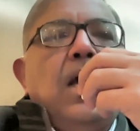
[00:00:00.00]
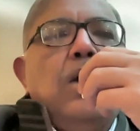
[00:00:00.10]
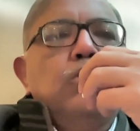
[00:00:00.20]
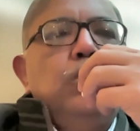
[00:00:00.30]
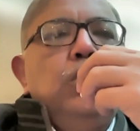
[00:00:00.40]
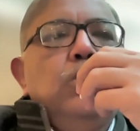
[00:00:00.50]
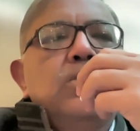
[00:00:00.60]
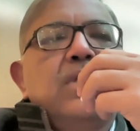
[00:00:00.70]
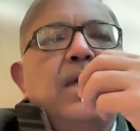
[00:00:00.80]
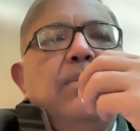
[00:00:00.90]
how to
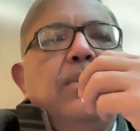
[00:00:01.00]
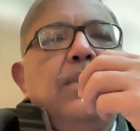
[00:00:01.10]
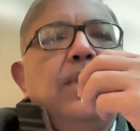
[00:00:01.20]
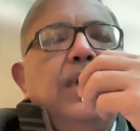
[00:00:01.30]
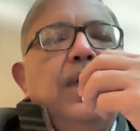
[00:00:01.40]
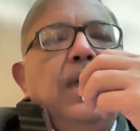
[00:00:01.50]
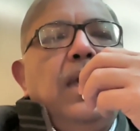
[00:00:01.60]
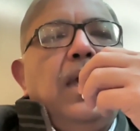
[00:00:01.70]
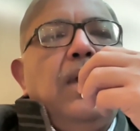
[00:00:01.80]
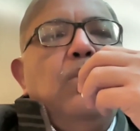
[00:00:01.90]
use them,
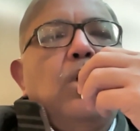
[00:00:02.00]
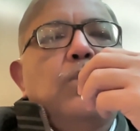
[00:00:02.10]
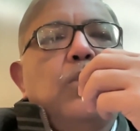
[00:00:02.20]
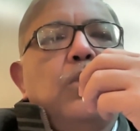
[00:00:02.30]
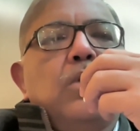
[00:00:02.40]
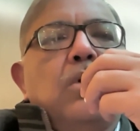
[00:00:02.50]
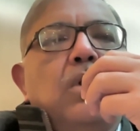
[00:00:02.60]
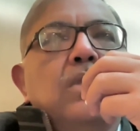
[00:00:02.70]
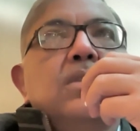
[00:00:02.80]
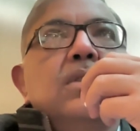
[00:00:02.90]
and what
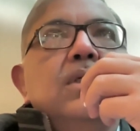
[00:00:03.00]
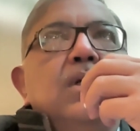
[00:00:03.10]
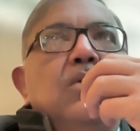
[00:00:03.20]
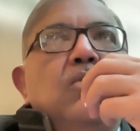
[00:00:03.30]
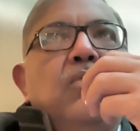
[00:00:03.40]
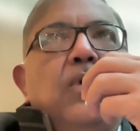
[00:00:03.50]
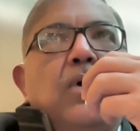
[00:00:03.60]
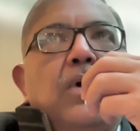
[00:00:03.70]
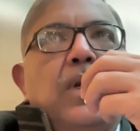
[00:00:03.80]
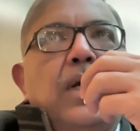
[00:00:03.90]
protocols
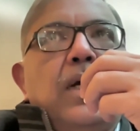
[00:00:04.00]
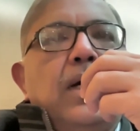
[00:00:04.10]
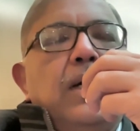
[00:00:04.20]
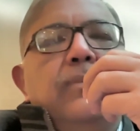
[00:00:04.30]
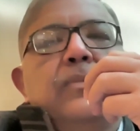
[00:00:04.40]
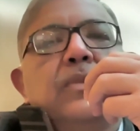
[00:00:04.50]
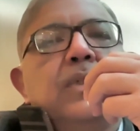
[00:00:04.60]
for